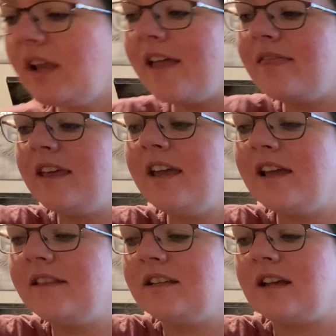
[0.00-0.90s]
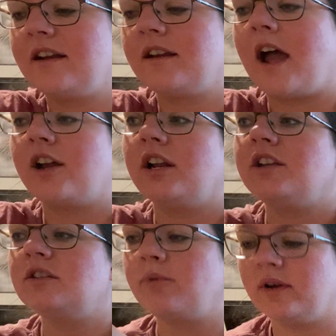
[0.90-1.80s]
And then this, I couldn't
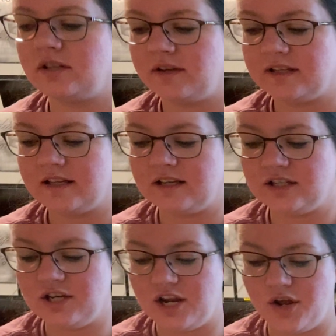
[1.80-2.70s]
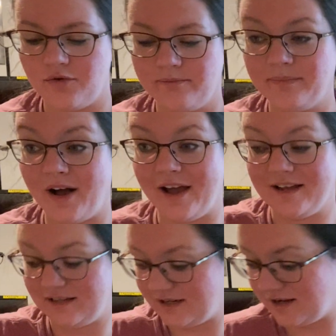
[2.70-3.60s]
use points on this because it's new,
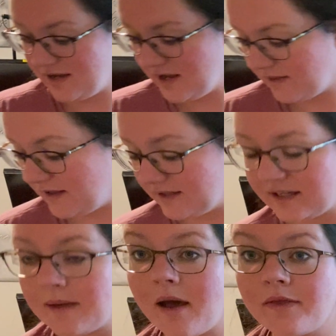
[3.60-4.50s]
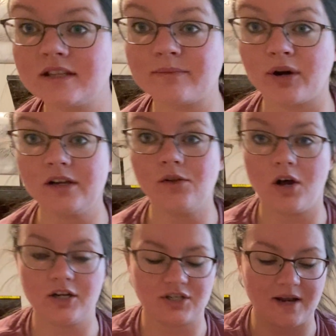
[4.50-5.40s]
but this came out in the spring
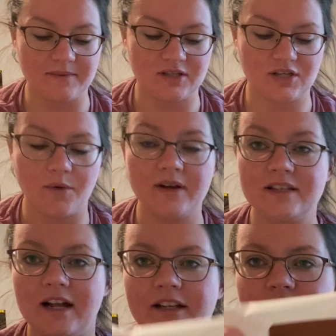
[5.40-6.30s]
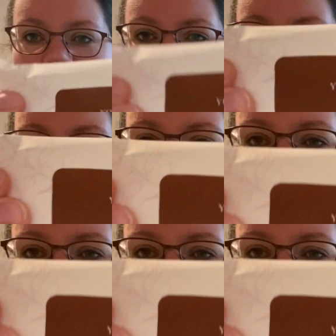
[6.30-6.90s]
launch and I'm so excited to try